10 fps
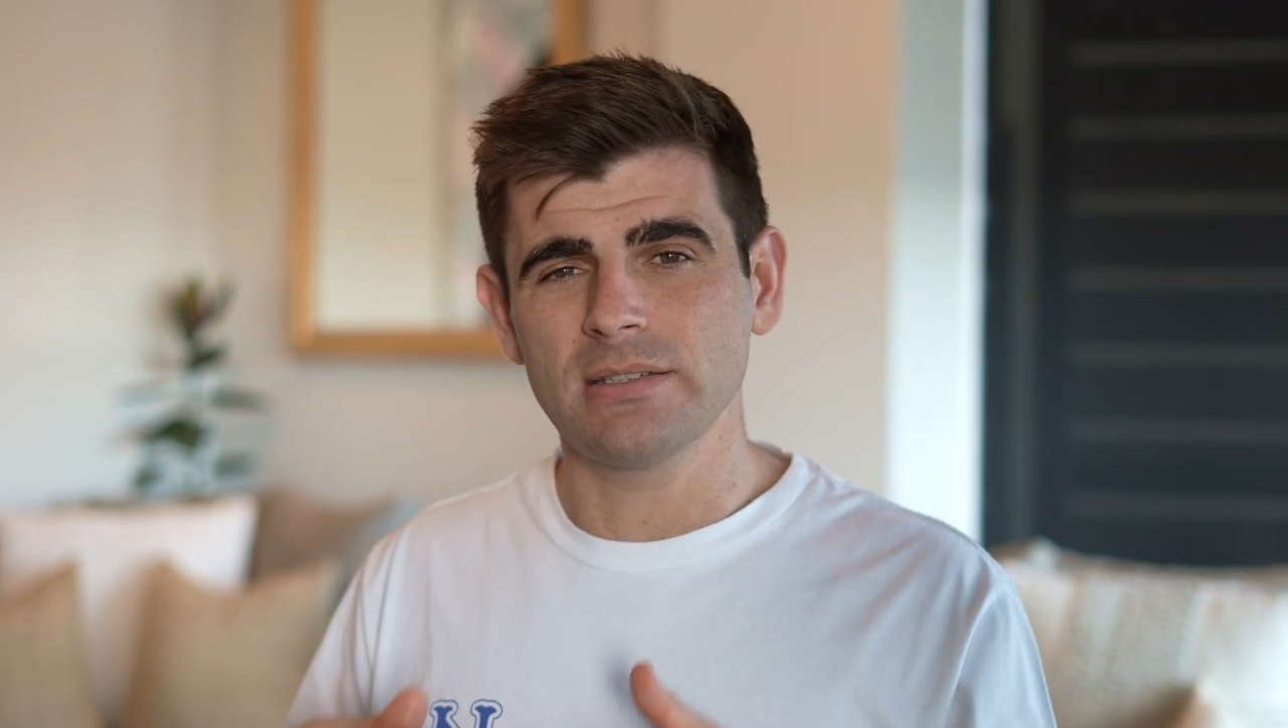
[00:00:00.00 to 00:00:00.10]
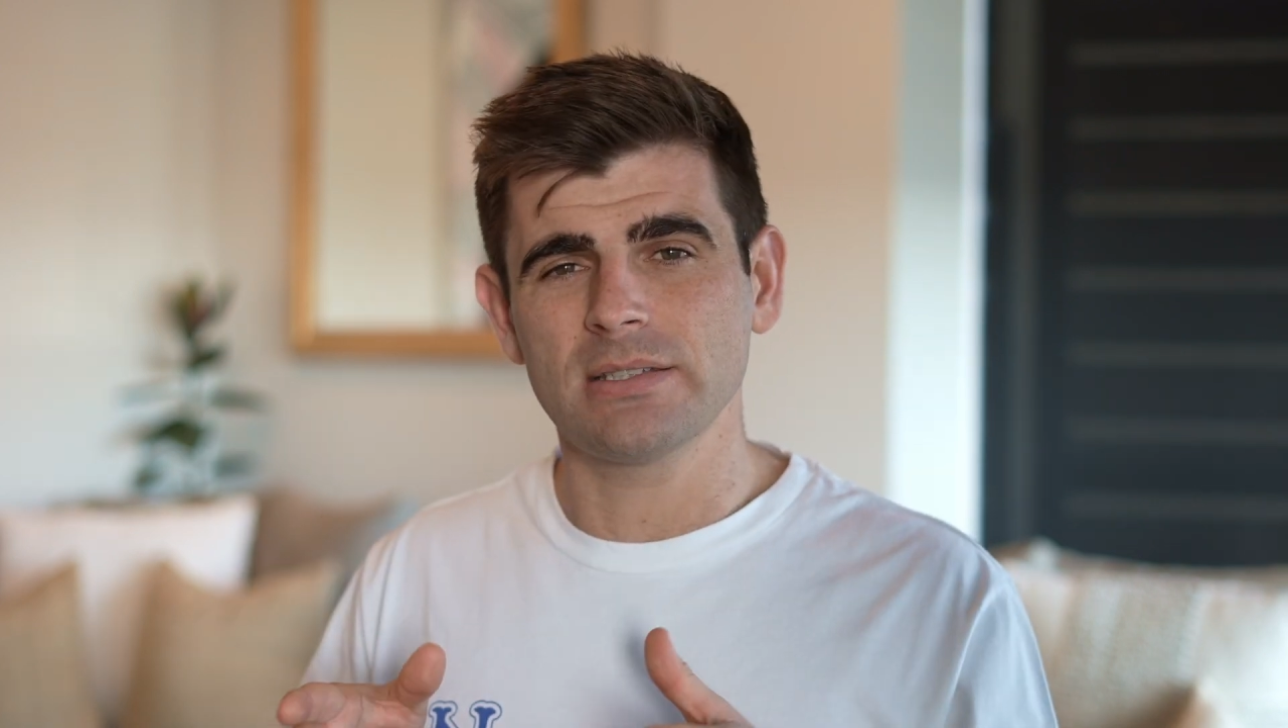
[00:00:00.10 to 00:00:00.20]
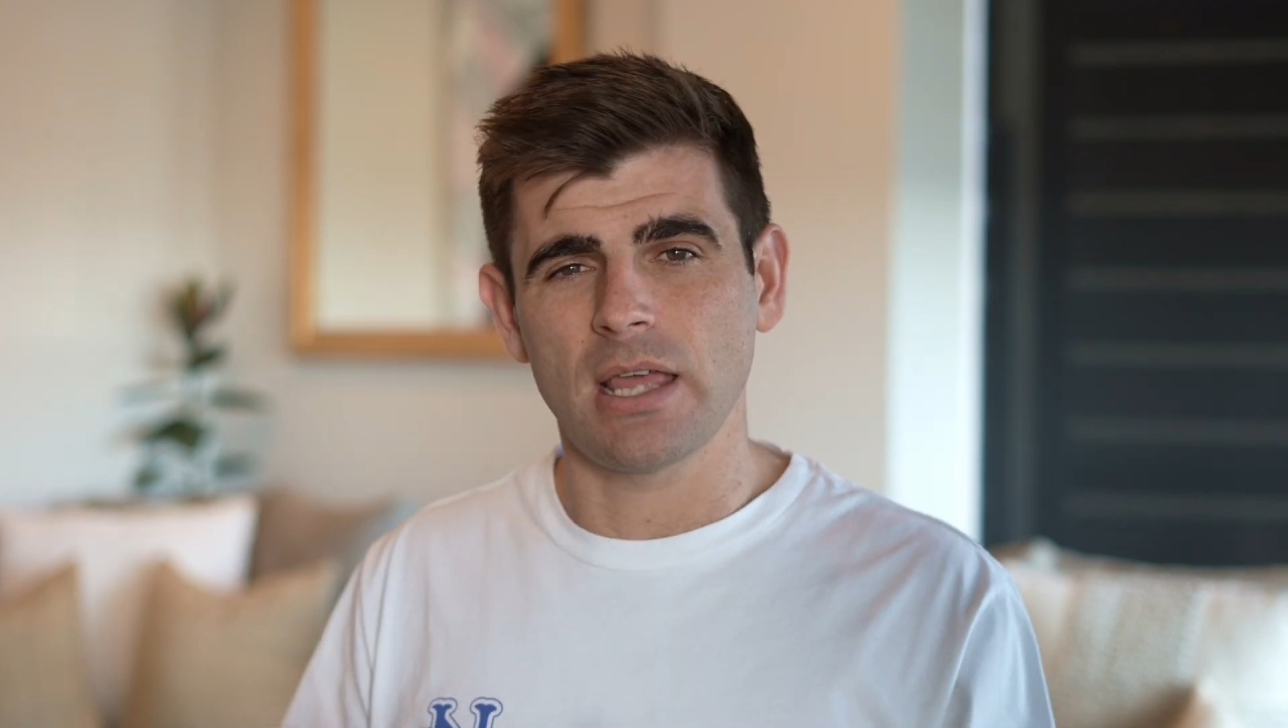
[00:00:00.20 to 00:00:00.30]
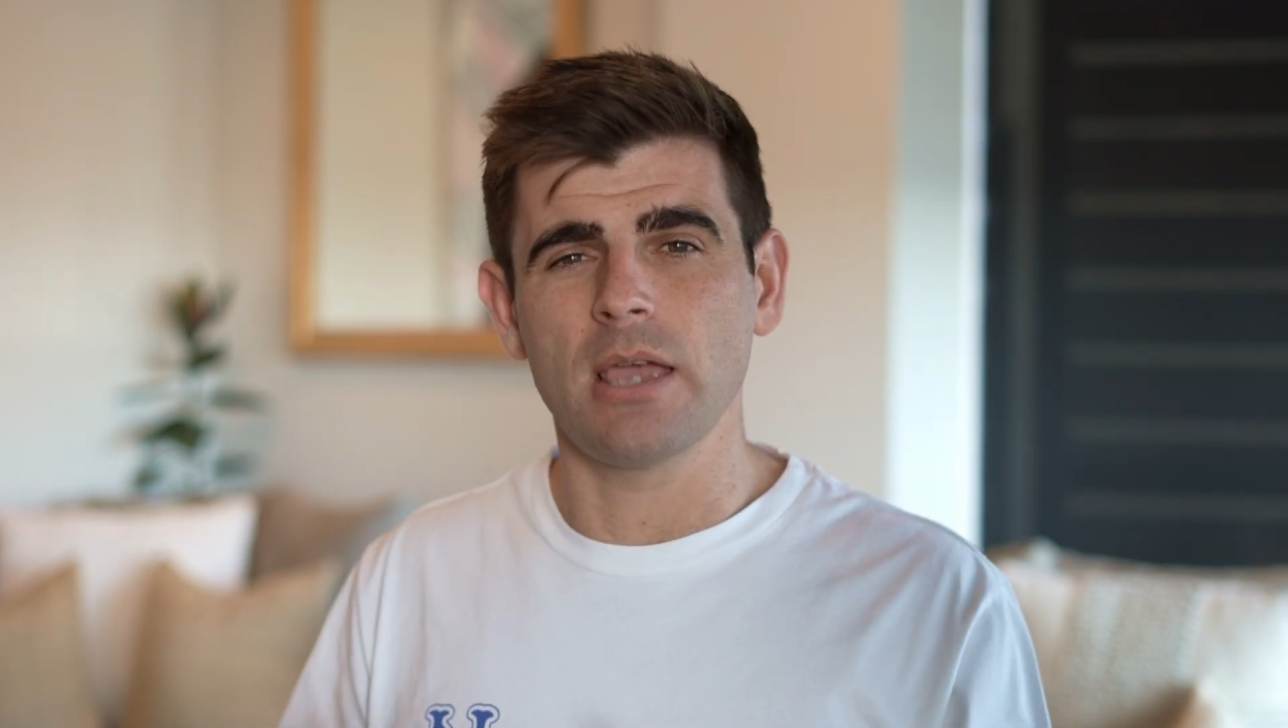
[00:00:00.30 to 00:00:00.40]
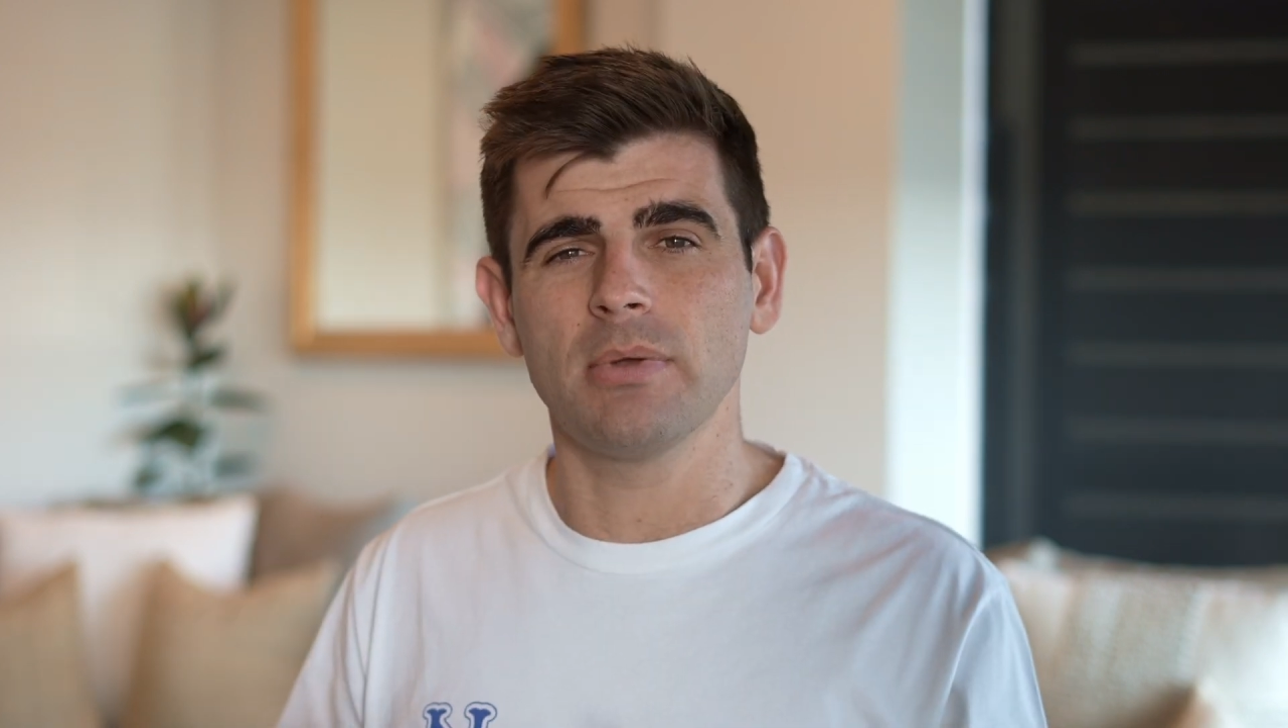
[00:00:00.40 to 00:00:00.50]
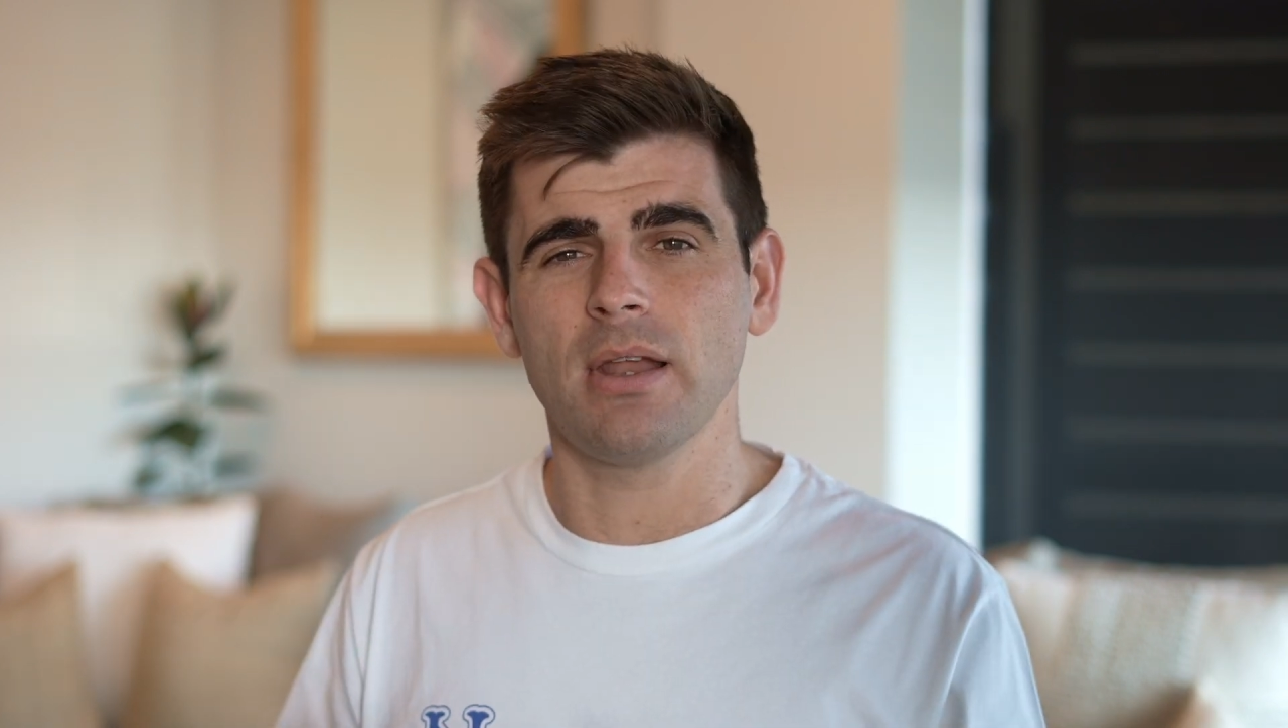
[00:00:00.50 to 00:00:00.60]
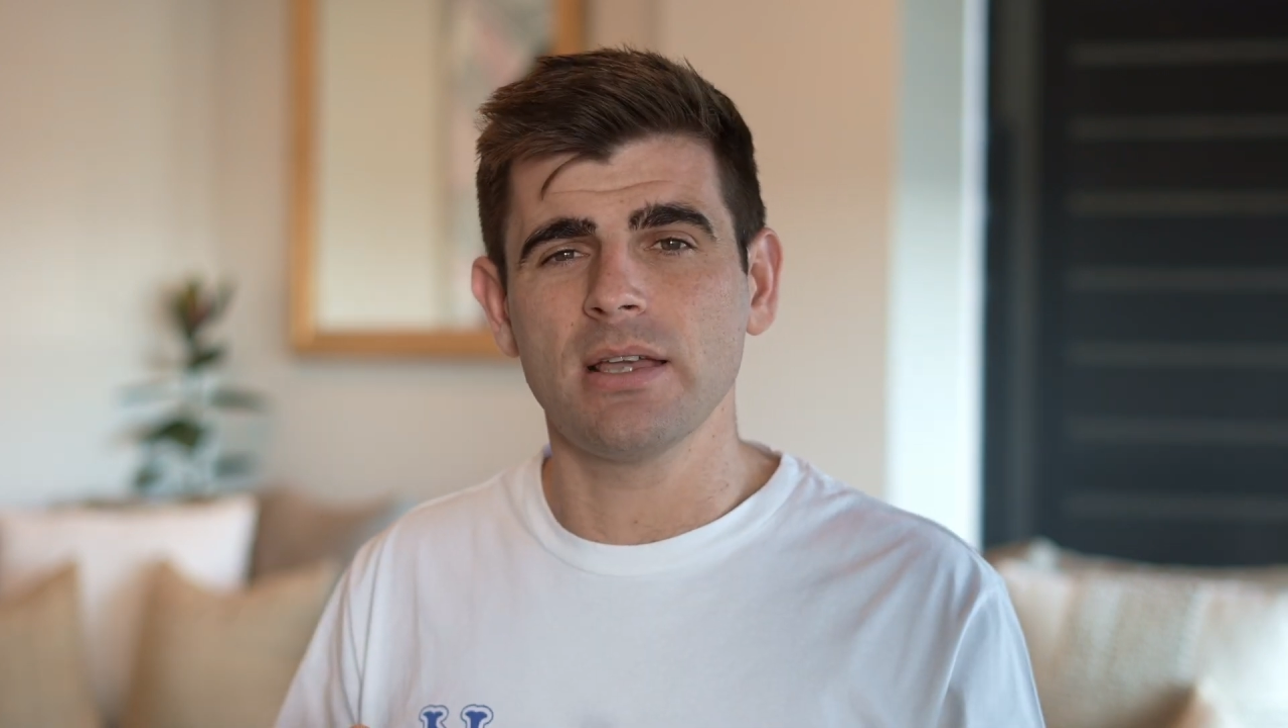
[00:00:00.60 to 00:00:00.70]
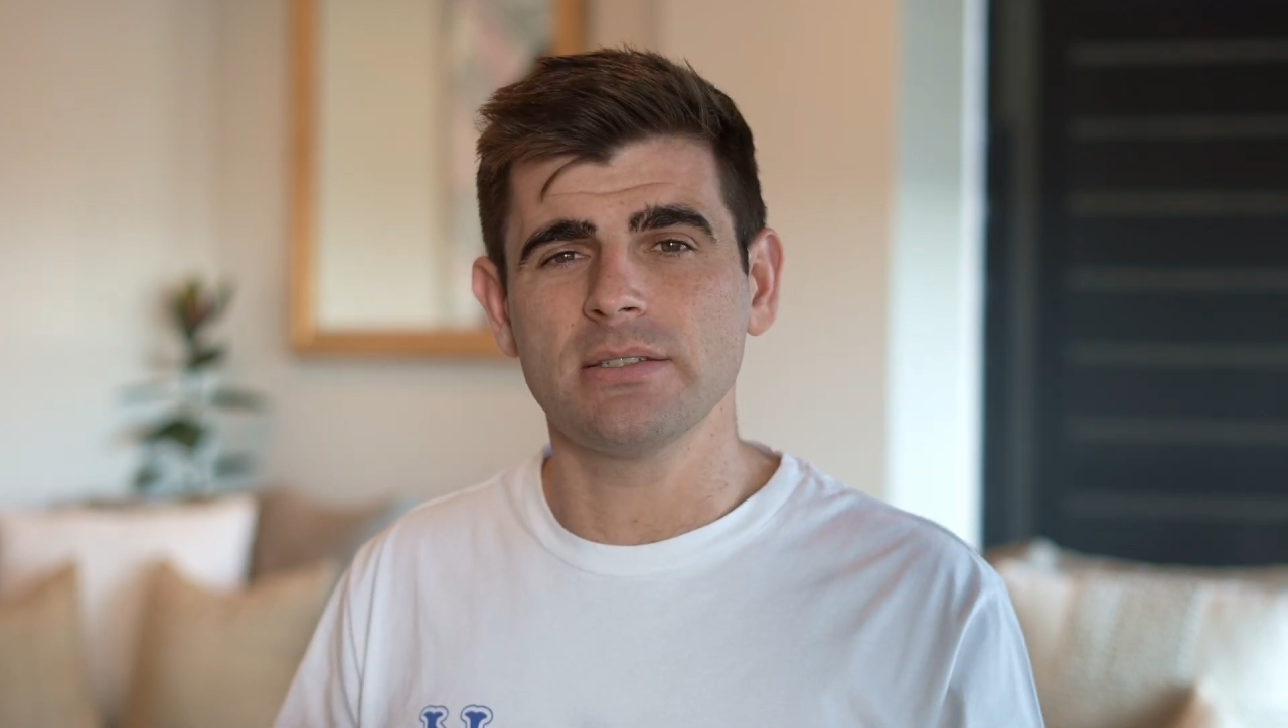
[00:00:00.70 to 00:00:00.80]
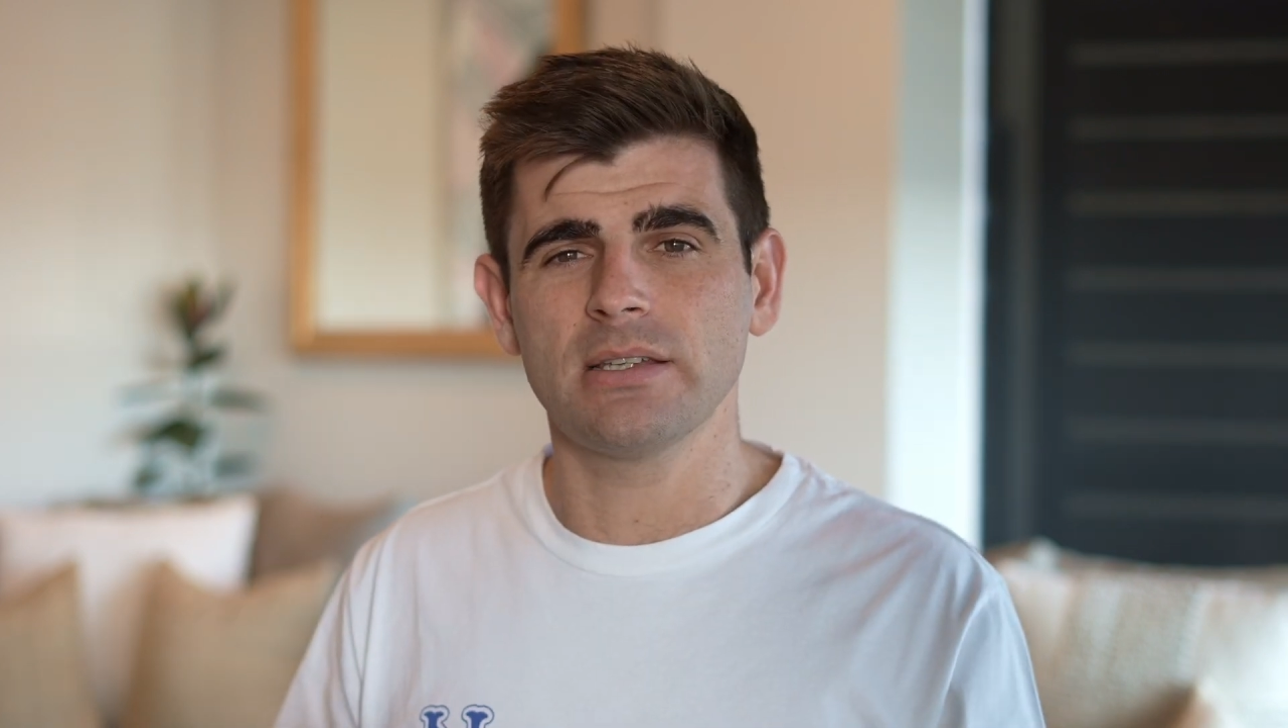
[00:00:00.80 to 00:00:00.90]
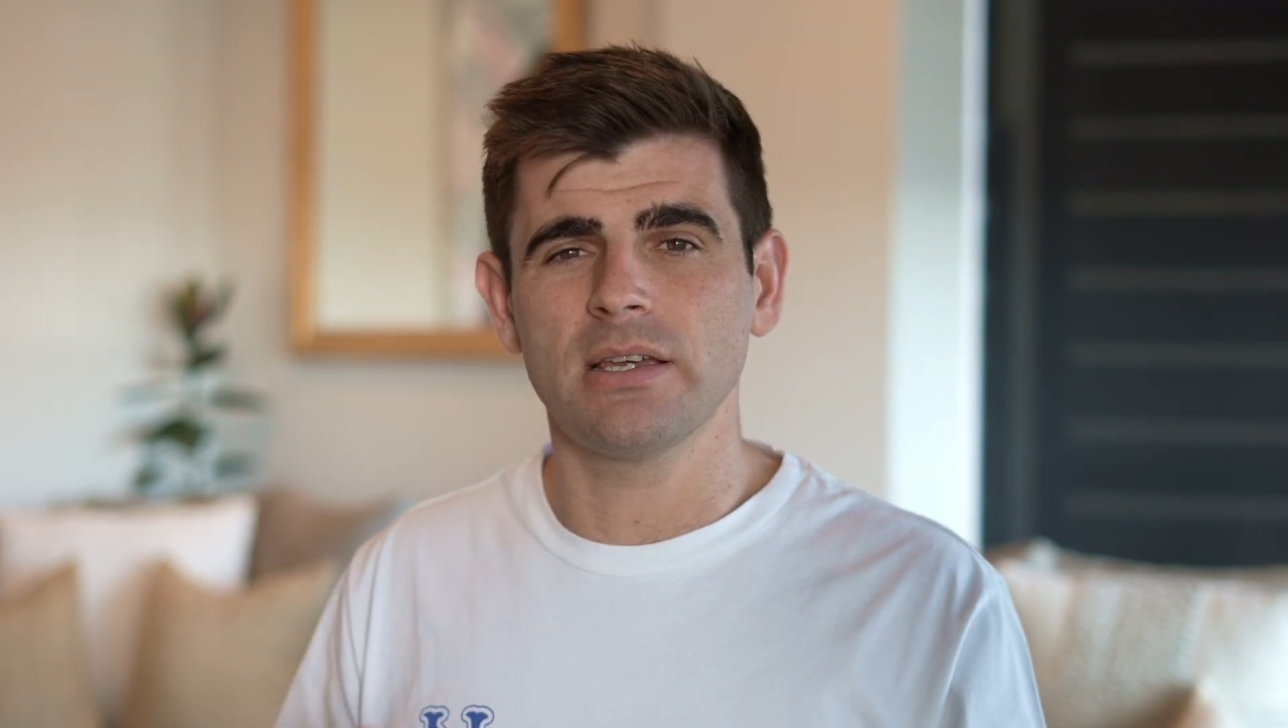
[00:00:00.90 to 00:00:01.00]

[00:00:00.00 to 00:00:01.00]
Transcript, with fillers: stabilizer